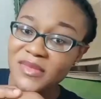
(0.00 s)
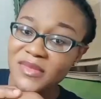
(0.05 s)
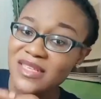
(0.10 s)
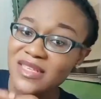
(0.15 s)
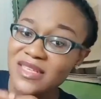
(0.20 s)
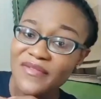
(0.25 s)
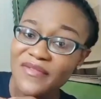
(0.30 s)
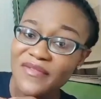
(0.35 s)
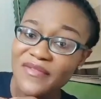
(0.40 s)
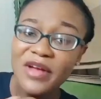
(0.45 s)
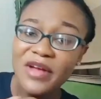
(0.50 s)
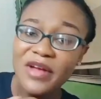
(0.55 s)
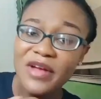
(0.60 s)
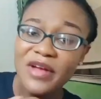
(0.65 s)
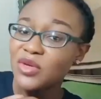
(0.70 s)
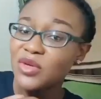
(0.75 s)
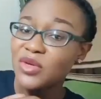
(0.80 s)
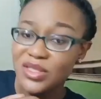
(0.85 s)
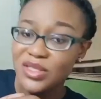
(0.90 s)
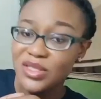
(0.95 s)
cervical
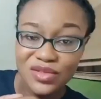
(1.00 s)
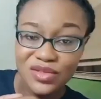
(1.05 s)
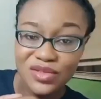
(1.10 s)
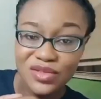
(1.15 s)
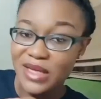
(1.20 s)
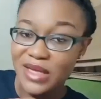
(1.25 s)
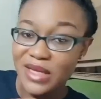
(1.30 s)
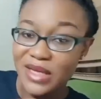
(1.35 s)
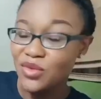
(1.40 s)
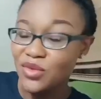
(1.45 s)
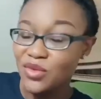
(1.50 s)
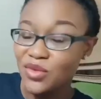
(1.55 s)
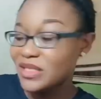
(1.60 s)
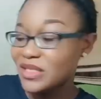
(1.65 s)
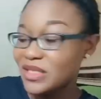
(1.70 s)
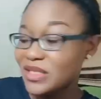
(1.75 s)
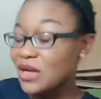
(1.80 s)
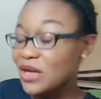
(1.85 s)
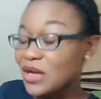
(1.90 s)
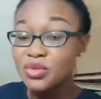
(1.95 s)
mucus is not adequate,
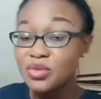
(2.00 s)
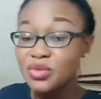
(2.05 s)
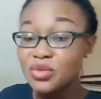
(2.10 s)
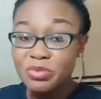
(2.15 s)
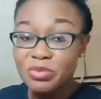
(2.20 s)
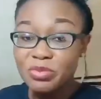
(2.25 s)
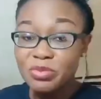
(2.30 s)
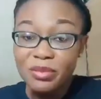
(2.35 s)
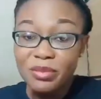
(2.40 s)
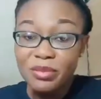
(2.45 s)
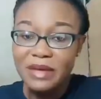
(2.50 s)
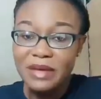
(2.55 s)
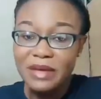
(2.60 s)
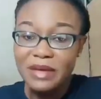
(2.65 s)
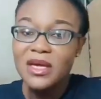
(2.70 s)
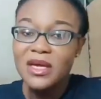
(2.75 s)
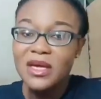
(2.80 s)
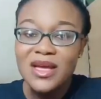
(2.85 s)
there could be problem.